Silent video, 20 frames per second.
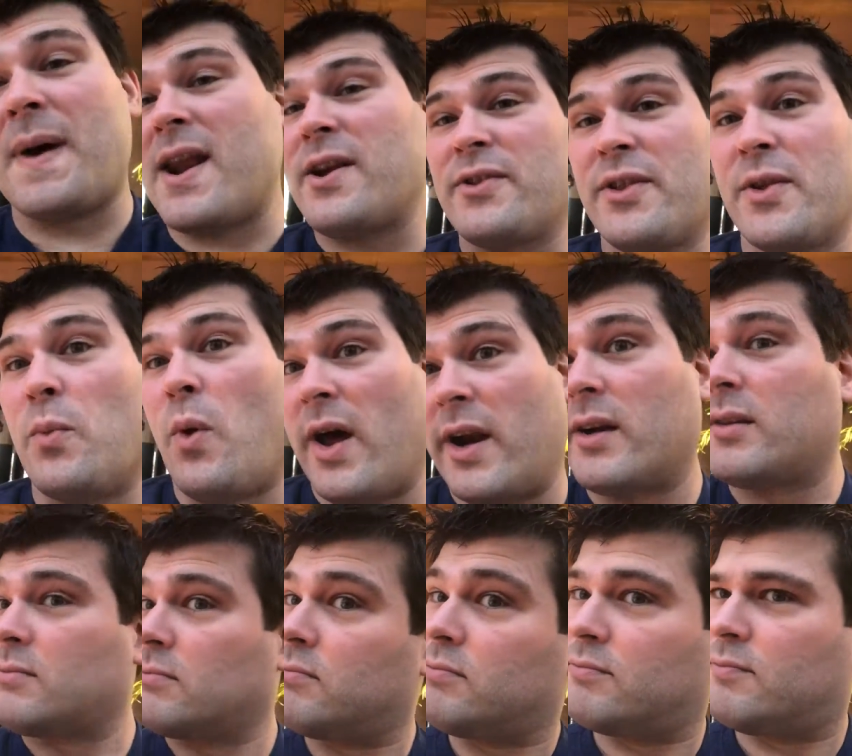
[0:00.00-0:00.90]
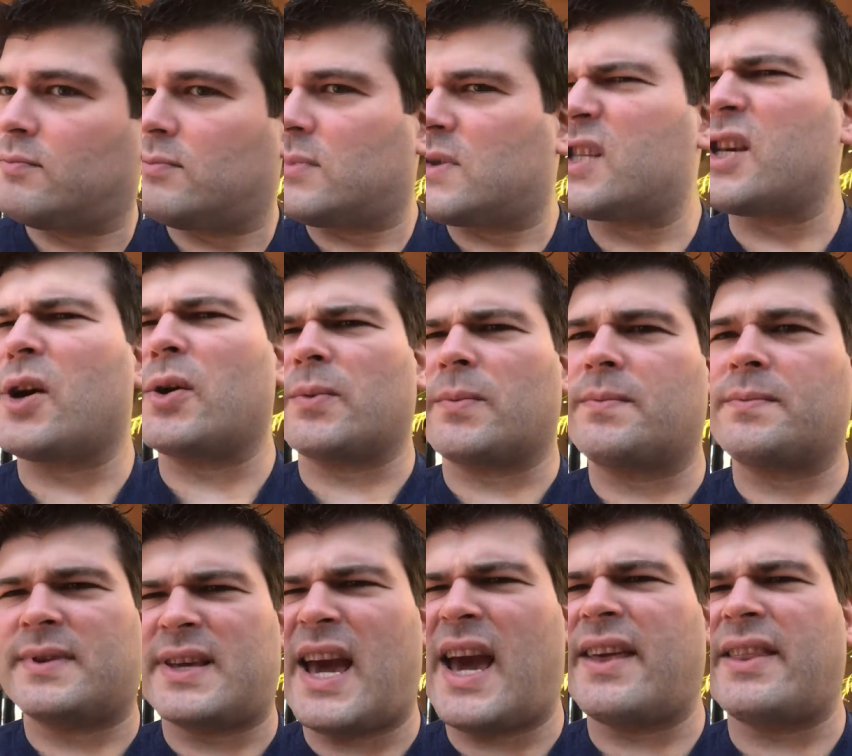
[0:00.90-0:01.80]
better than water. So
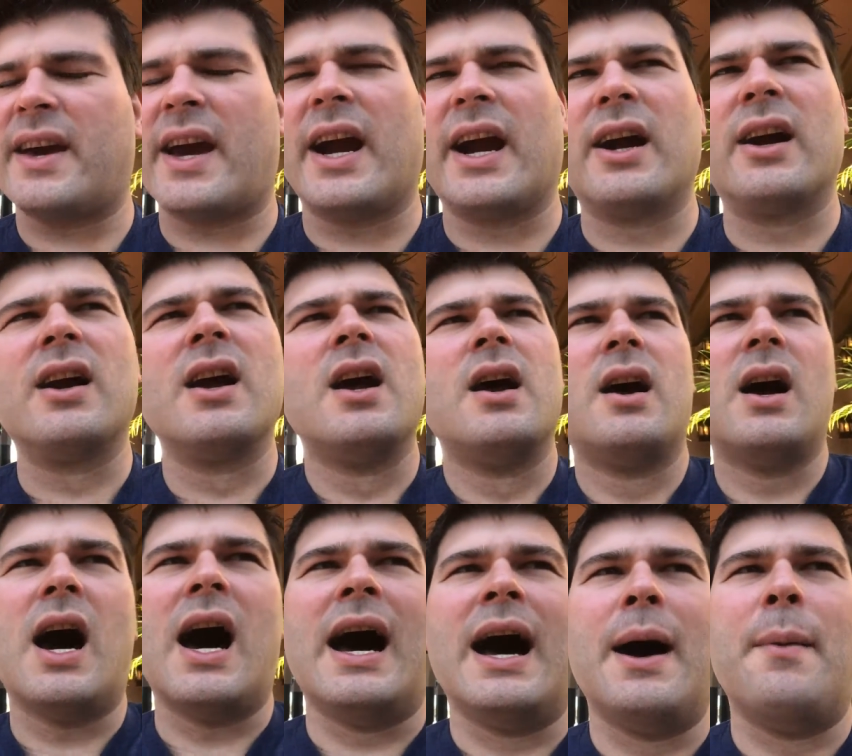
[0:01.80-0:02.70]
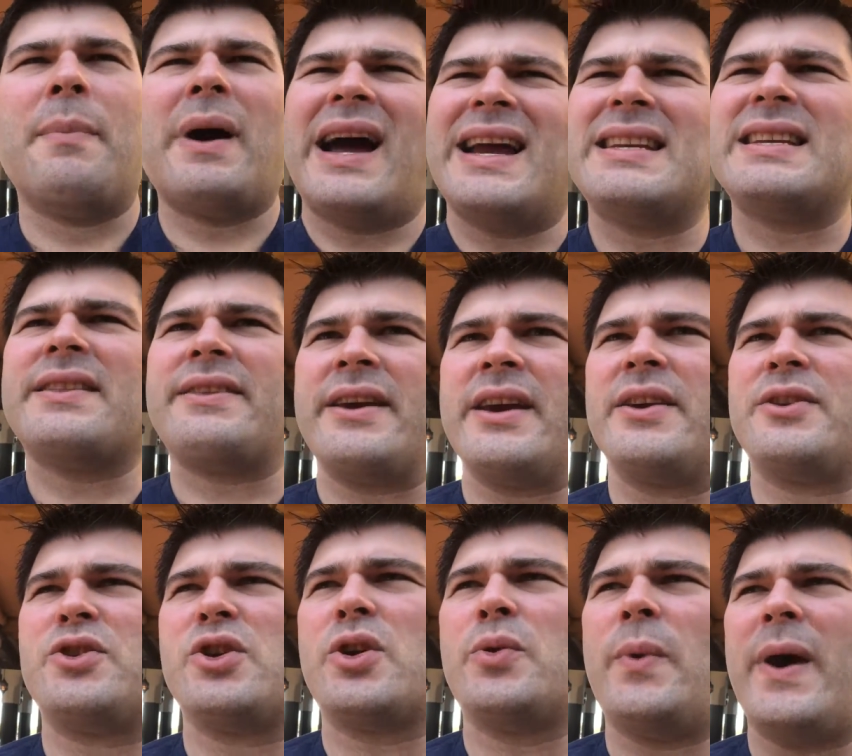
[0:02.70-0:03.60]
yay there. Um, but I did think
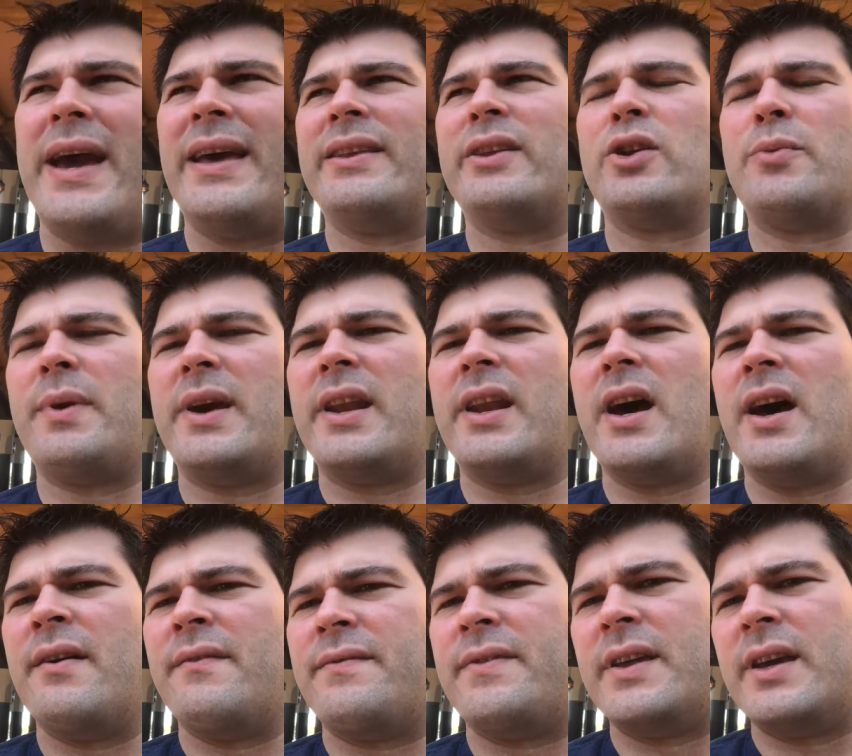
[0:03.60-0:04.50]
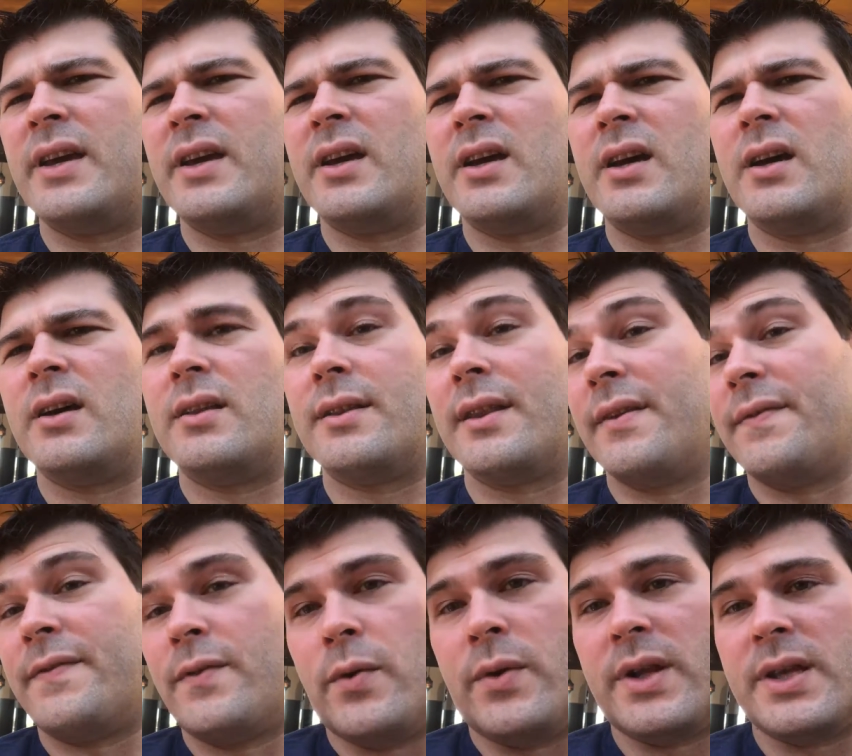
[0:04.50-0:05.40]
it took away a little bit of the uh, the
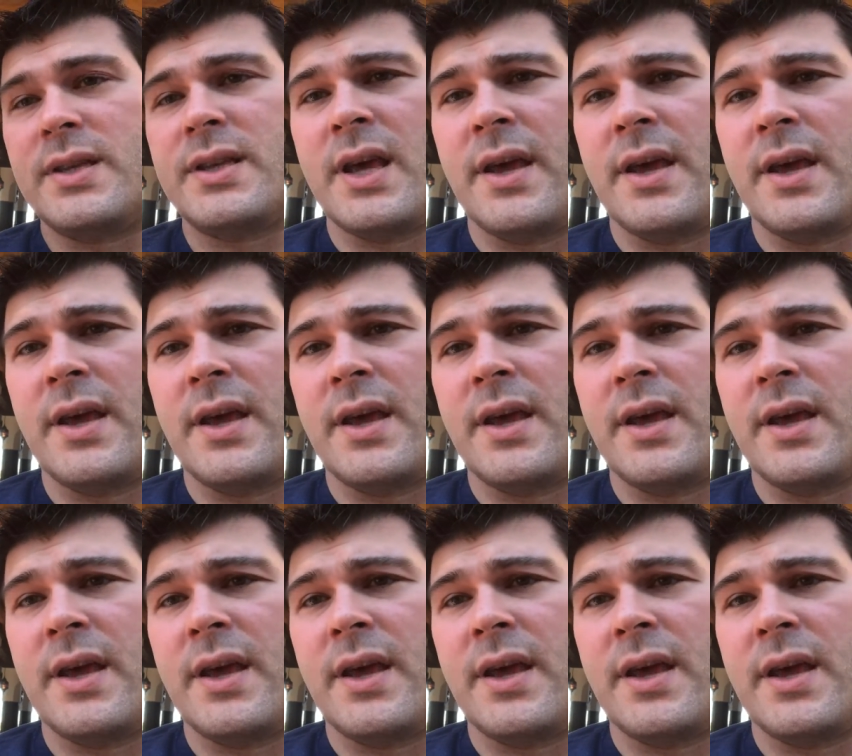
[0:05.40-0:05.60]
food and,